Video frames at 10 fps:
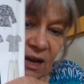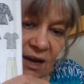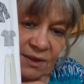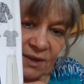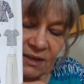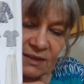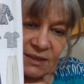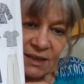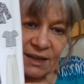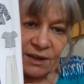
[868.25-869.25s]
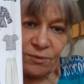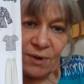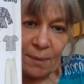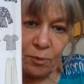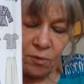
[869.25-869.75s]
and that's like a
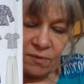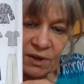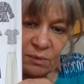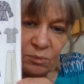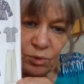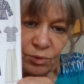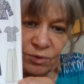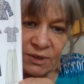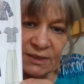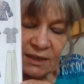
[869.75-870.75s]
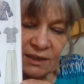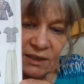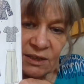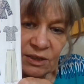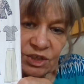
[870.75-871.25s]
wrap over kimono
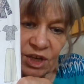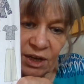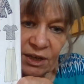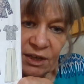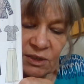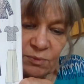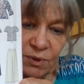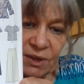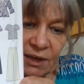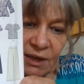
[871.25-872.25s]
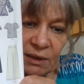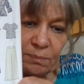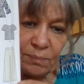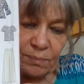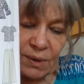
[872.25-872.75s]
style jacket with a
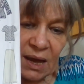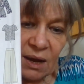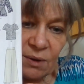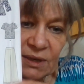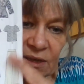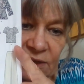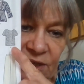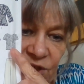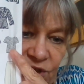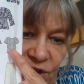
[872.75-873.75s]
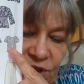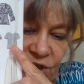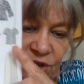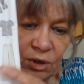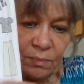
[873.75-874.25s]
little blouse, a little t-shirty
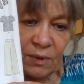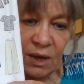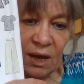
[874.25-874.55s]
top,